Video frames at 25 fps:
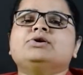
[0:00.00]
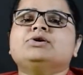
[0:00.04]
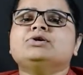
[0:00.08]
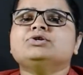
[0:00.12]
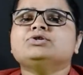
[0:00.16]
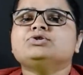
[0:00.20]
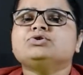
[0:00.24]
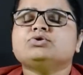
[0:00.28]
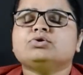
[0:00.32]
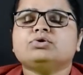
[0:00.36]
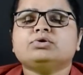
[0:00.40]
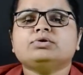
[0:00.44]

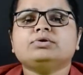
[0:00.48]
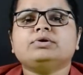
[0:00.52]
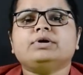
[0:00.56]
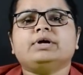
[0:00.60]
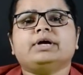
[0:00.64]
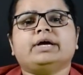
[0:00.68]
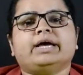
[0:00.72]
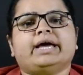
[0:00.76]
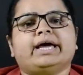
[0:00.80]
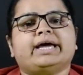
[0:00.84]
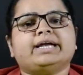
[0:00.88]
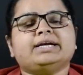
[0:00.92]
So
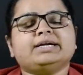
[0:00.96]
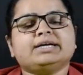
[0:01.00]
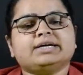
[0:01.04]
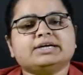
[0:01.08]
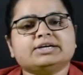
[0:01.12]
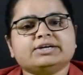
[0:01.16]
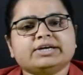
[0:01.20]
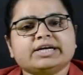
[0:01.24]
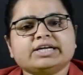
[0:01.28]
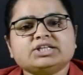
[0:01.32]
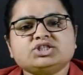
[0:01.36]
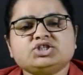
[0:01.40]

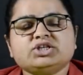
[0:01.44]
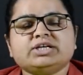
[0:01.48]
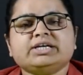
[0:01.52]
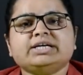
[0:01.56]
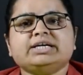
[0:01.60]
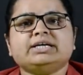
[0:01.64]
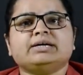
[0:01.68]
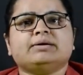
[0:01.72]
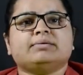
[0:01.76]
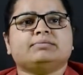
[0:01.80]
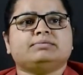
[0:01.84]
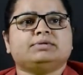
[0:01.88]

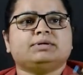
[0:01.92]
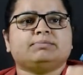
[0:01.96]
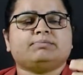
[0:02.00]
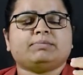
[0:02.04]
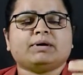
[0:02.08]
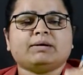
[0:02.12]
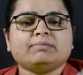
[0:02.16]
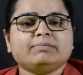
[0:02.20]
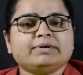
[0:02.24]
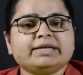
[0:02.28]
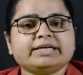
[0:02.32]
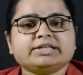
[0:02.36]
encouraging the
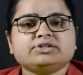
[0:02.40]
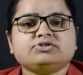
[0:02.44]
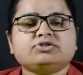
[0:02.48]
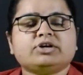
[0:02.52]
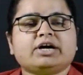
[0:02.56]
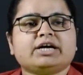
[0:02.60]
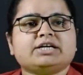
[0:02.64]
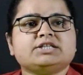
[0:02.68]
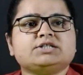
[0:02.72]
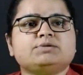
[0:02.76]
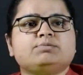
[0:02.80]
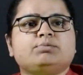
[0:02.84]
public
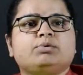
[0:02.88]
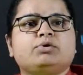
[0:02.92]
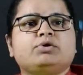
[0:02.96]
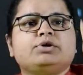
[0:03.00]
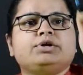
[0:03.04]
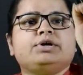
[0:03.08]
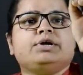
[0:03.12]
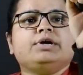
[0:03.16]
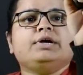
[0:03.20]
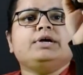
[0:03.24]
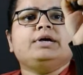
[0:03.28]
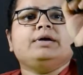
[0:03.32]
transport,
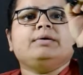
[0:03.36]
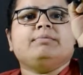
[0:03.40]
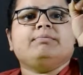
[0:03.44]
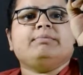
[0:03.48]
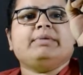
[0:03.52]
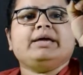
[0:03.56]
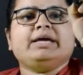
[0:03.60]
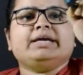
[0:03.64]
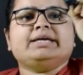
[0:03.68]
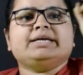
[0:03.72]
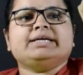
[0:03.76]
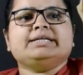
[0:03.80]

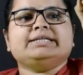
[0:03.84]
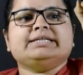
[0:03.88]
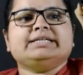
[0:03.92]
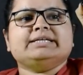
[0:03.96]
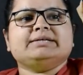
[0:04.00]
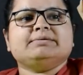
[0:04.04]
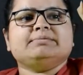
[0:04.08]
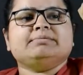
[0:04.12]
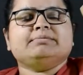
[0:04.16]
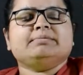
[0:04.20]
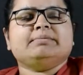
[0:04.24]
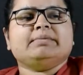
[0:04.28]
making
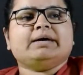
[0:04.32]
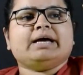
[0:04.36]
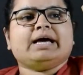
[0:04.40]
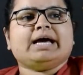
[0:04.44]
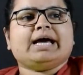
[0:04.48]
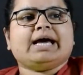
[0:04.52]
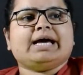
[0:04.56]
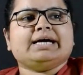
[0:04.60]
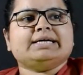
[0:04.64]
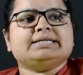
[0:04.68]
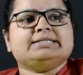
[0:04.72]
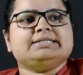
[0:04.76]
them
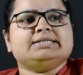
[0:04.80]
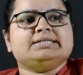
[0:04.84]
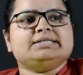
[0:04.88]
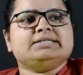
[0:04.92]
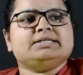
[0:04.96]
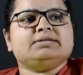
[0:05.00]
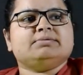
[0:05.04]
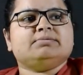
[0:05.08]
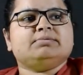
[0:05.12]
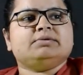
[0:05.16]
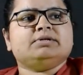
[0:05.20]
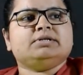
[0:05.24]

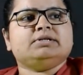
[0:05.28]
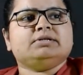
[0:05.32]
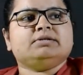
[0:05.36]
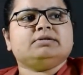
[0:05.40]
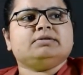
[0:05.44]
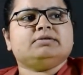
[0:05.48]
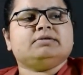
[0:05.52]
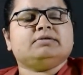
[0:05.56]
accessible,